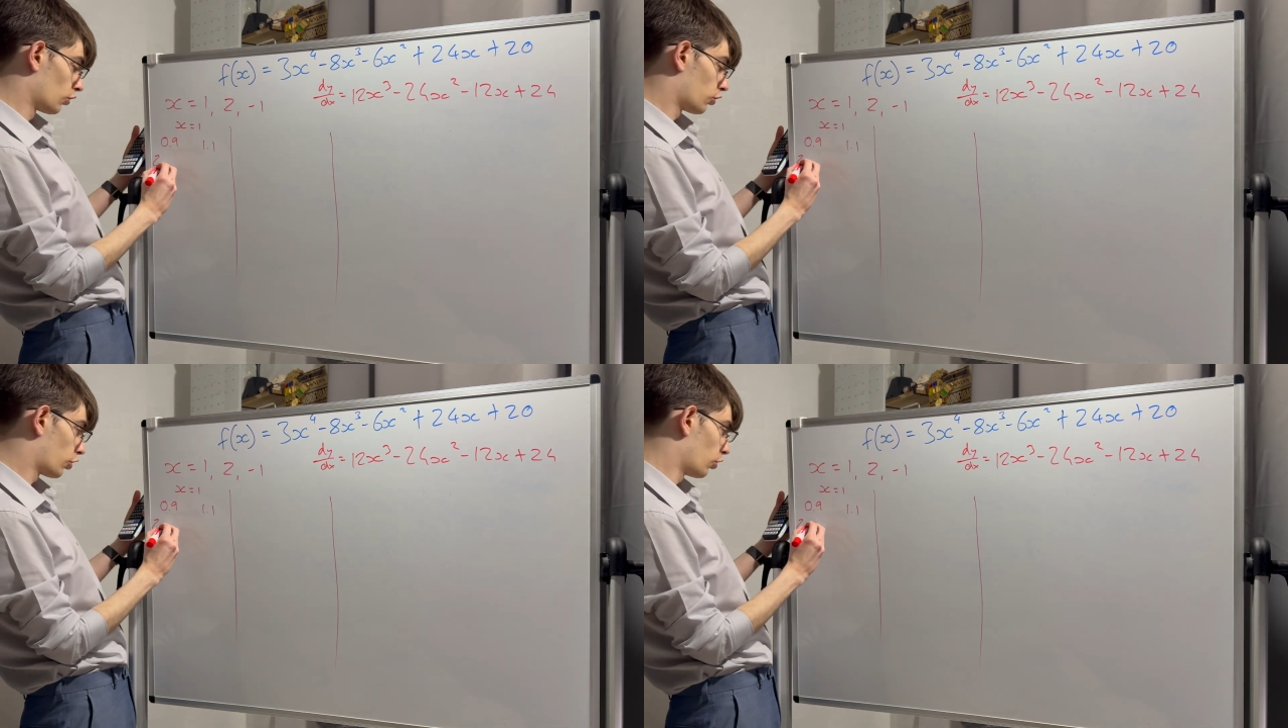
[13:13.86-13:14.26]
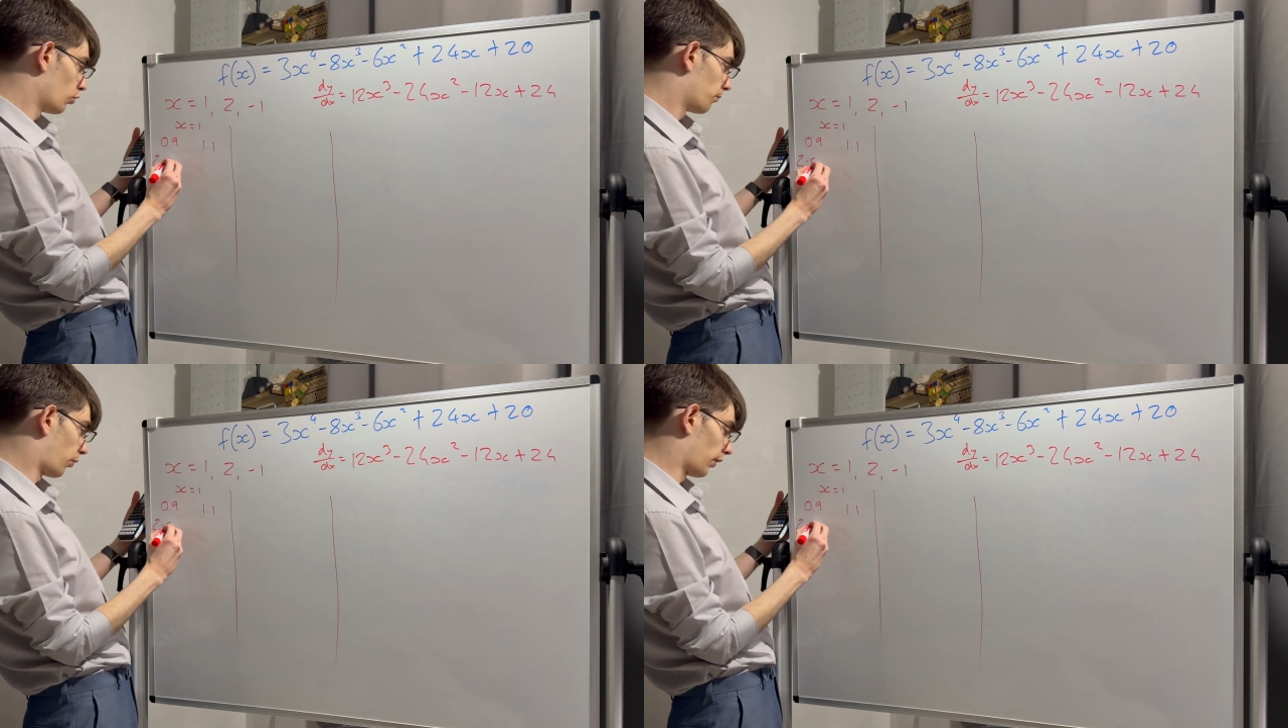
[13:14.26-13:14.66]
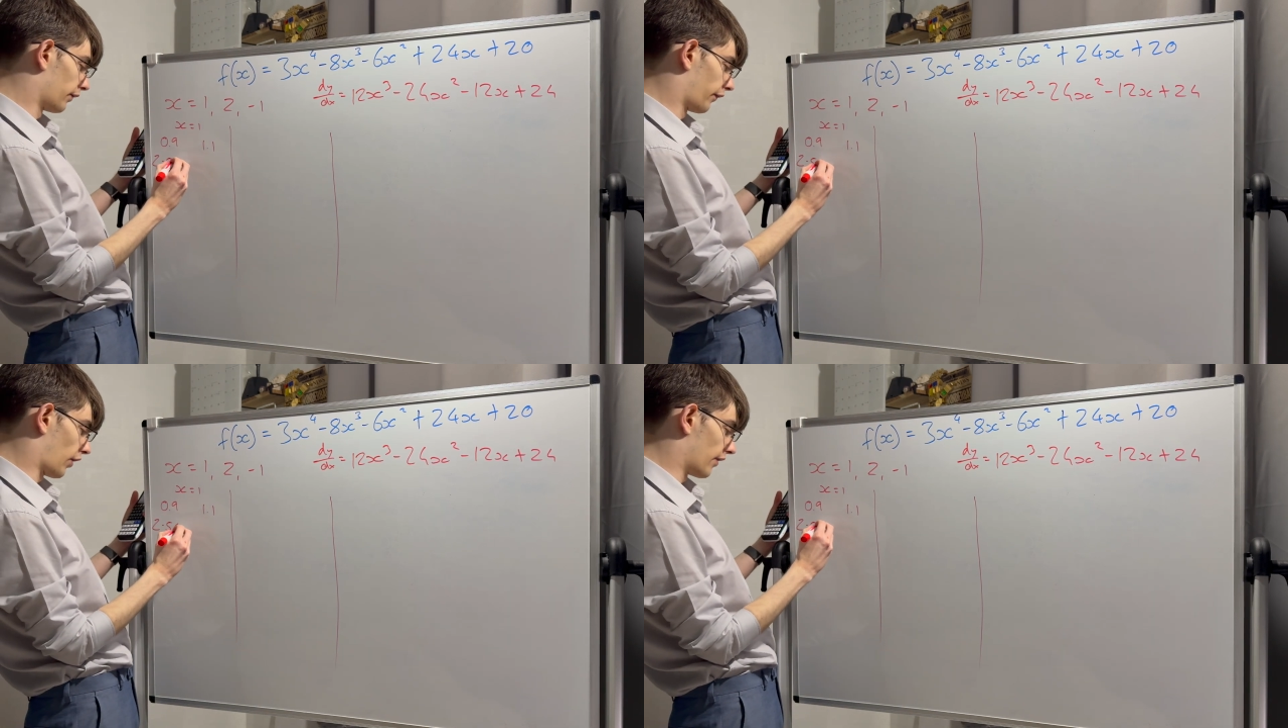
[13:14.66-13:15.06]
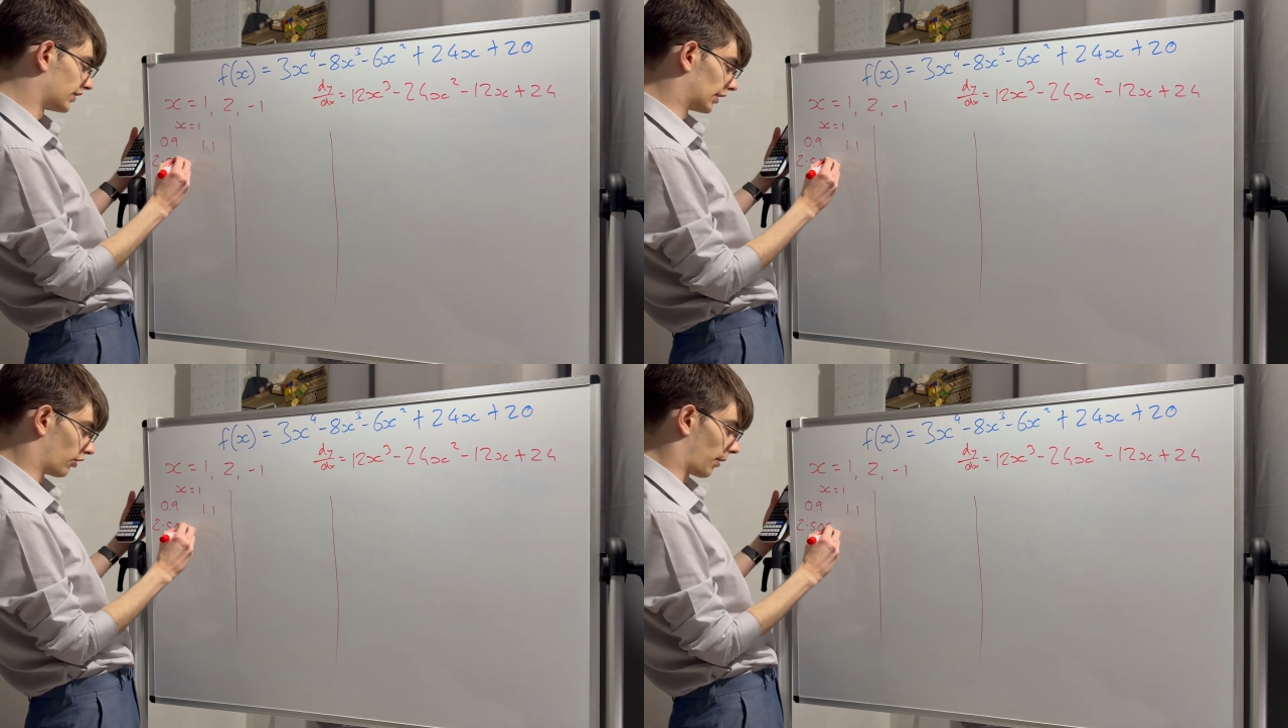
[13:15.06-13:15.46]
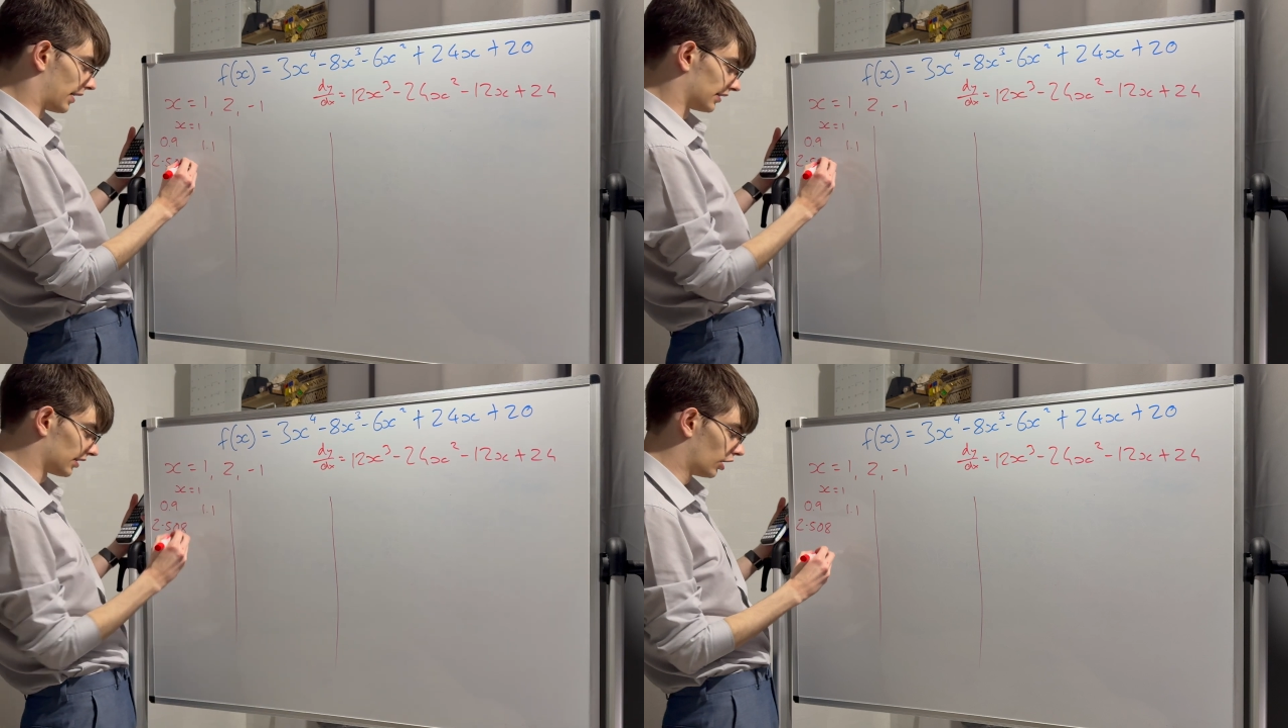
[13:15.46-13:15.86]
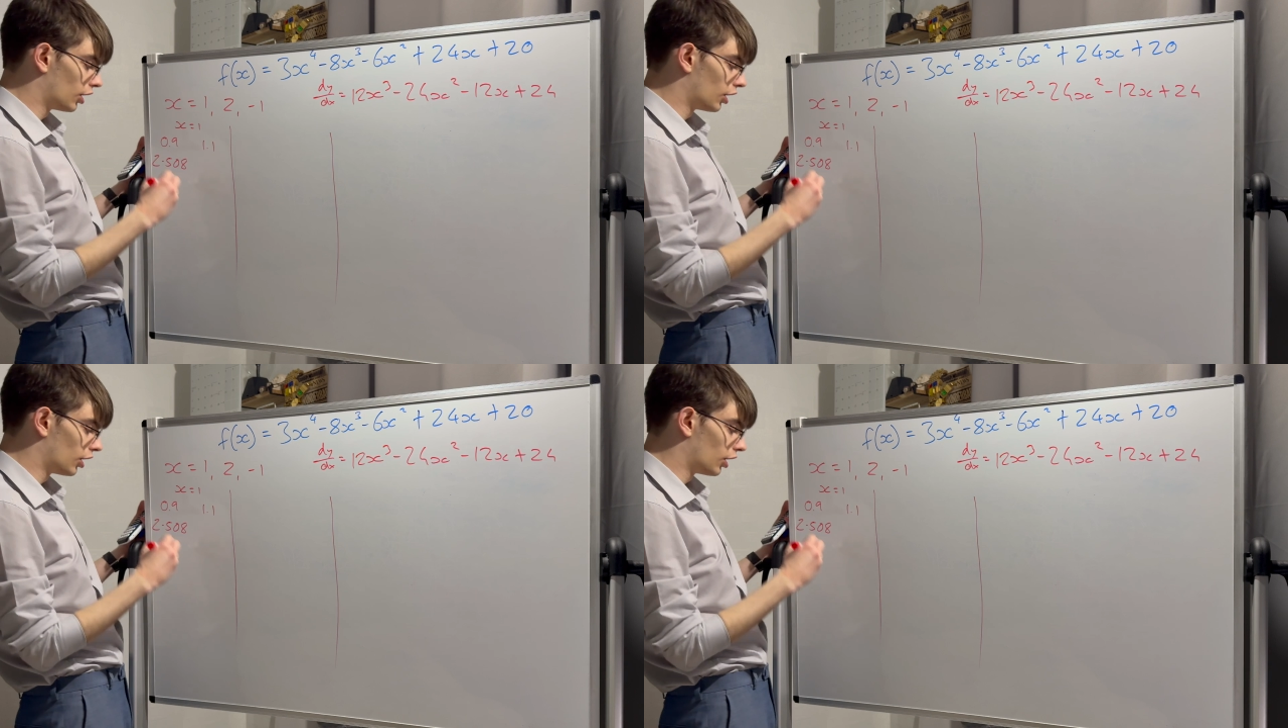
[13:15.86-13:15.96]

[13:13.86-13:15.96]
2.508.